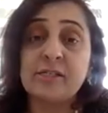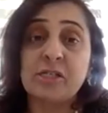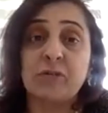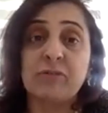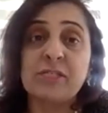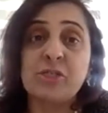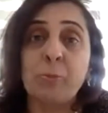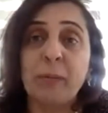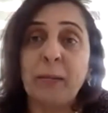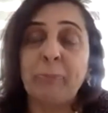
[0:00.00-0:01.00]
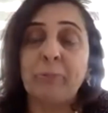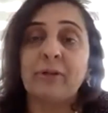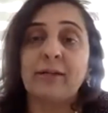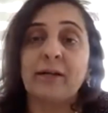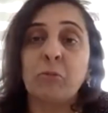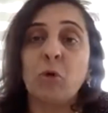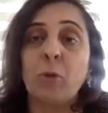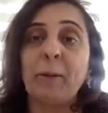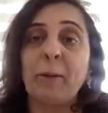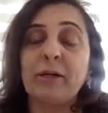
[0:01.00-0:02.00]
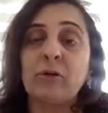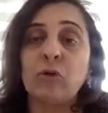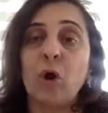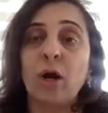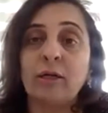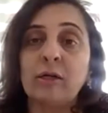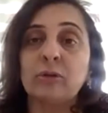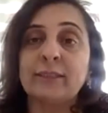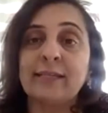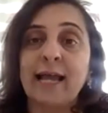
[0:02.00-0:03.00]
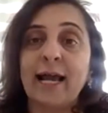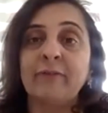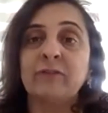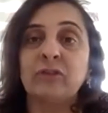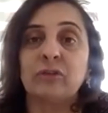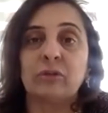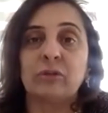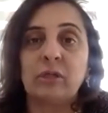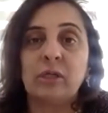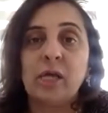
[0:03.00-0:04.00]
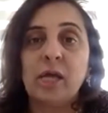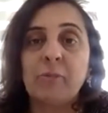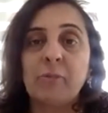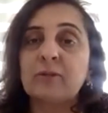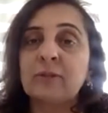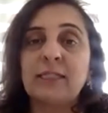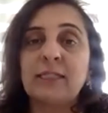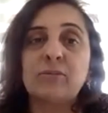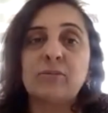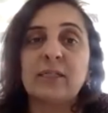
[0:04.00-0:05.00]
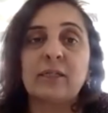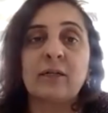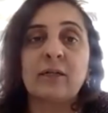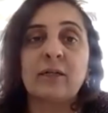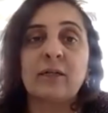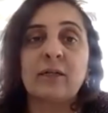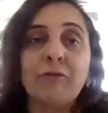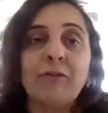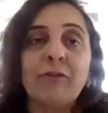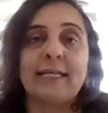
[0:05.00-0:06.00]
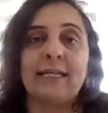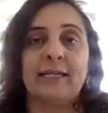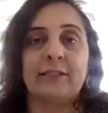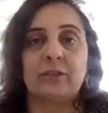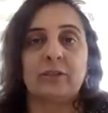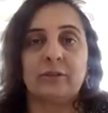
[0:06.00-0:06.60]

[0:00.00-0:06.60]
service to people, that more people do not lose lives, you know, because these were not ventilators.